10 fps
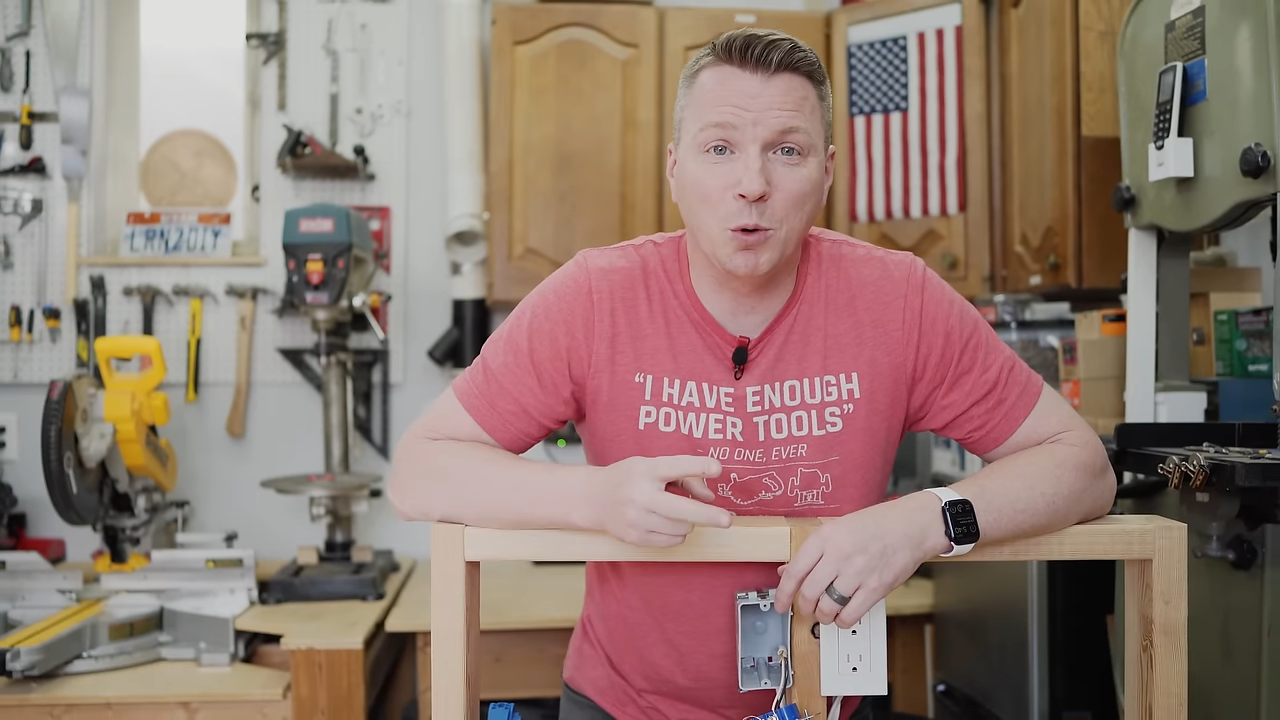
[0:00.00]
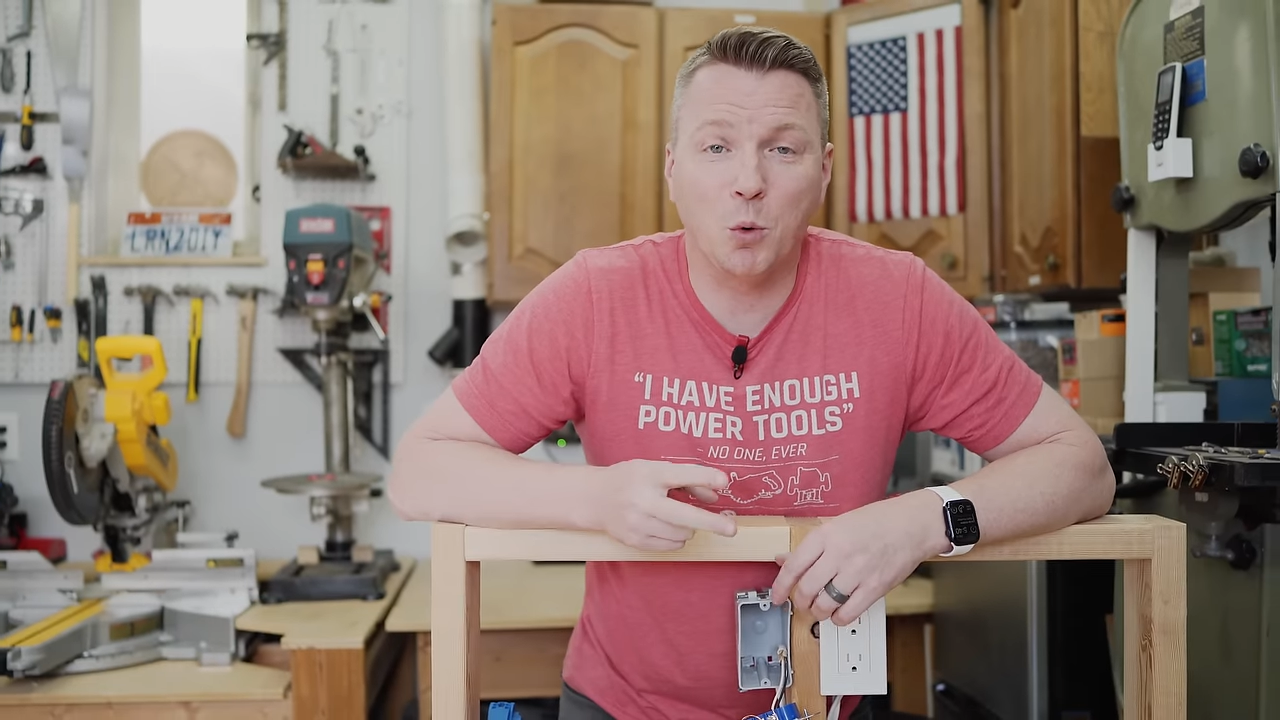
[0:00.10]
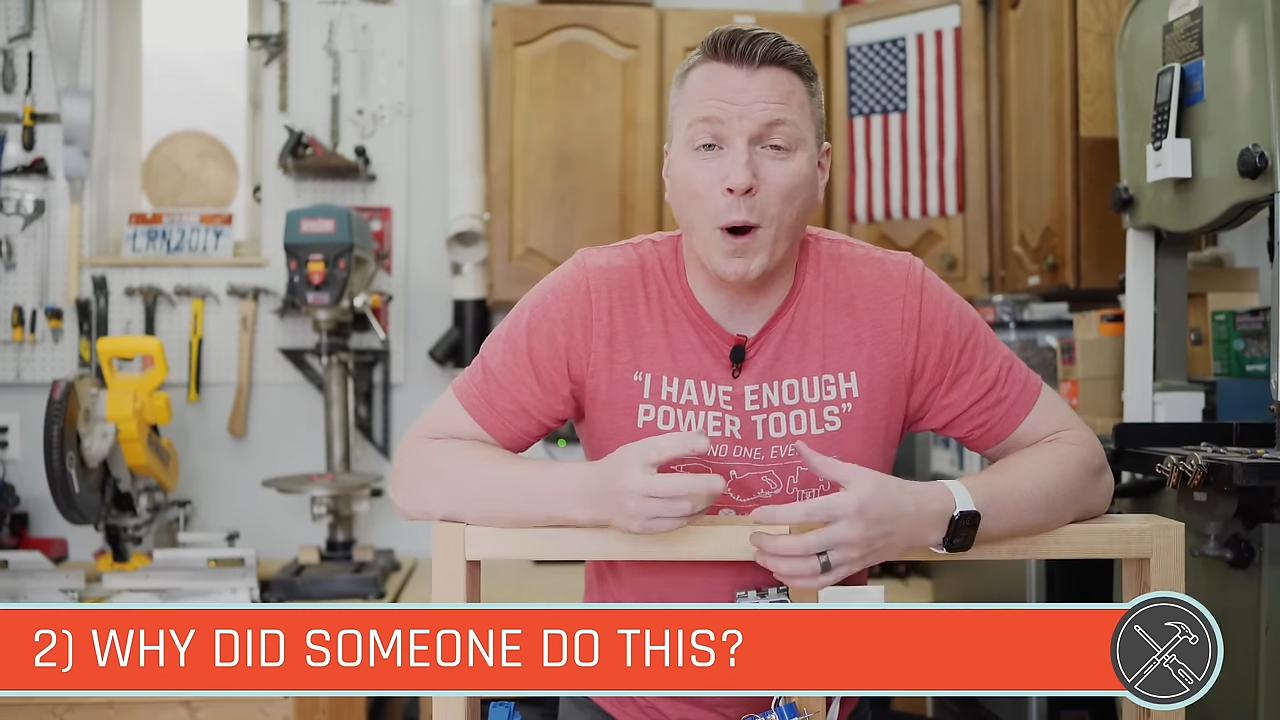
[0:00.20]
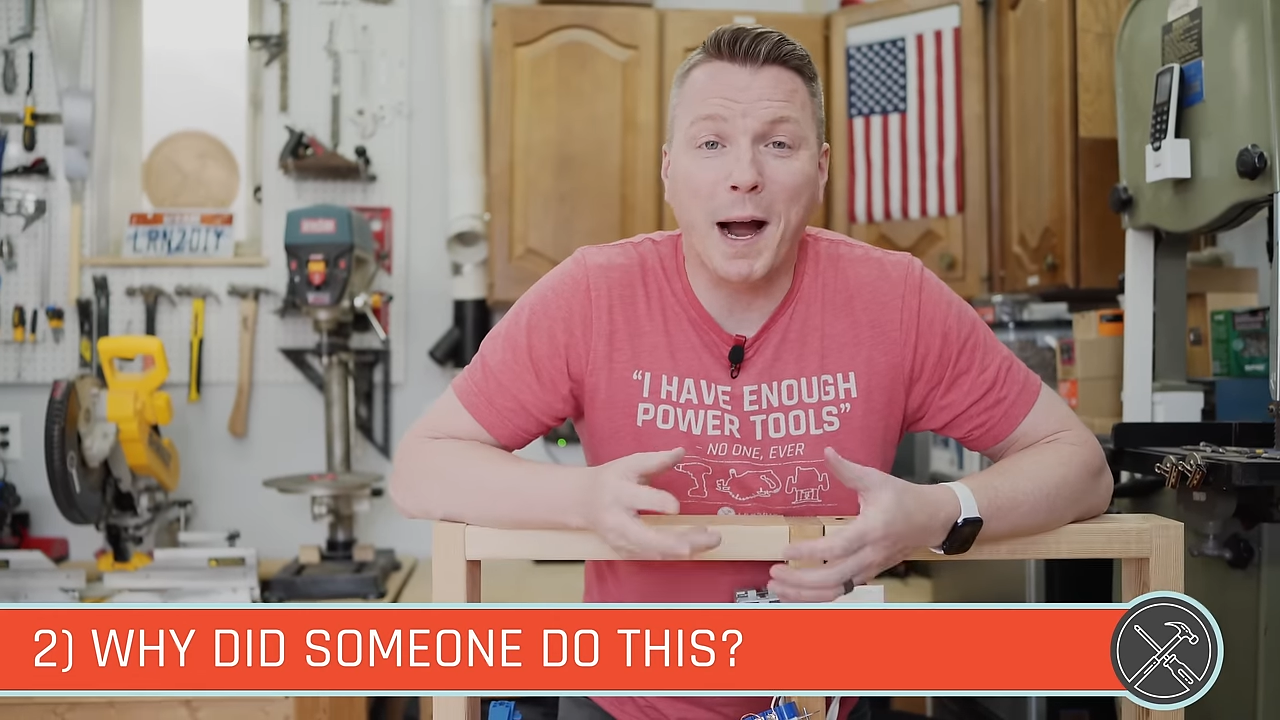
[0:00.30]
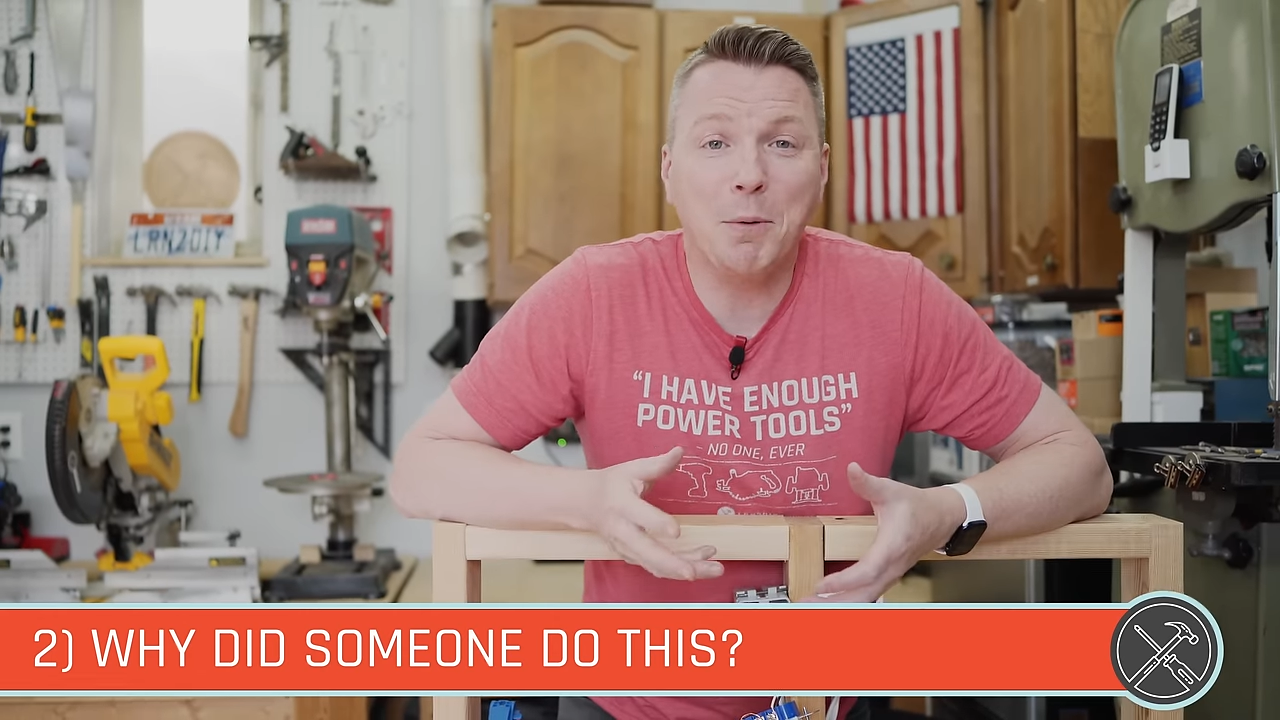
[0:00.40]

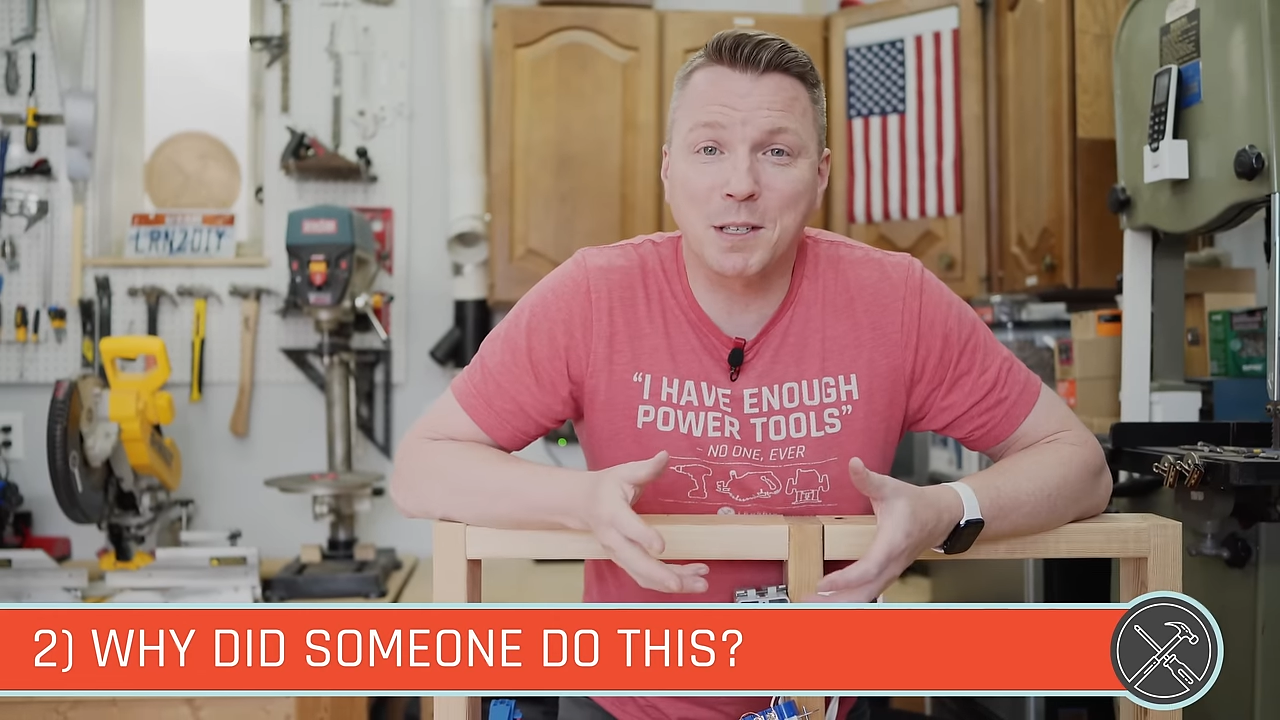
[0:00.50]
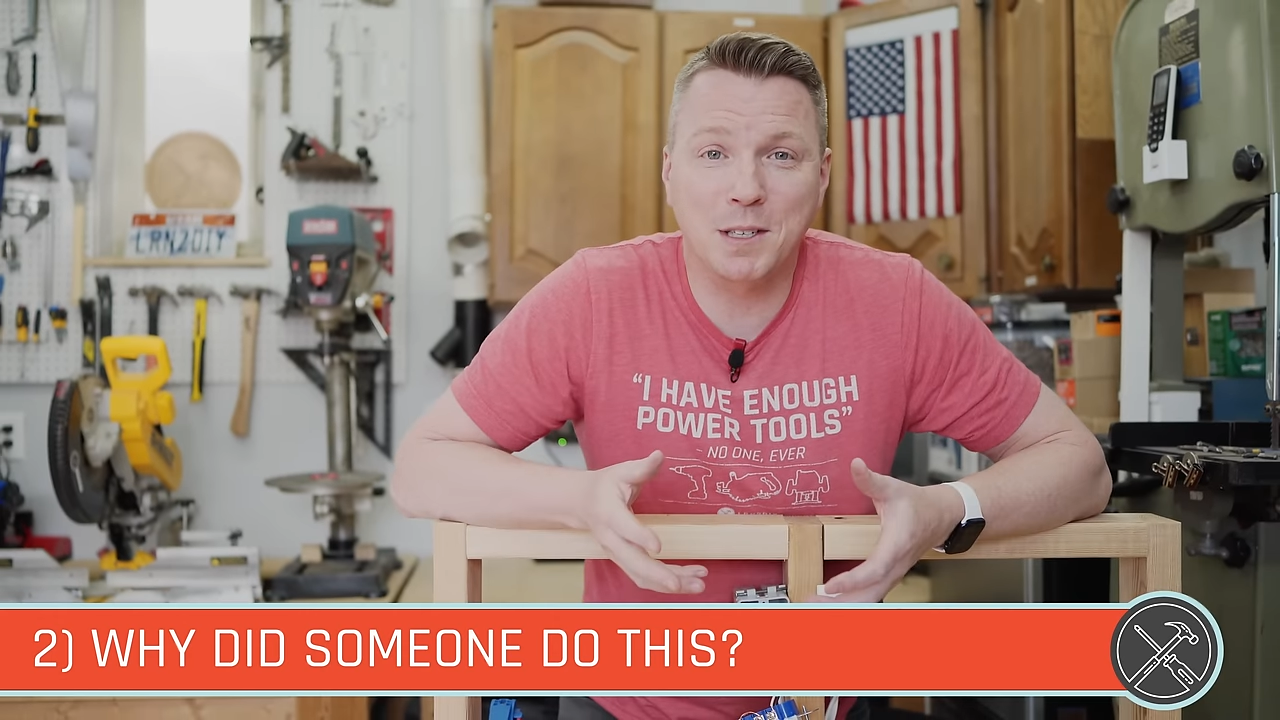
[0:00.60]
why would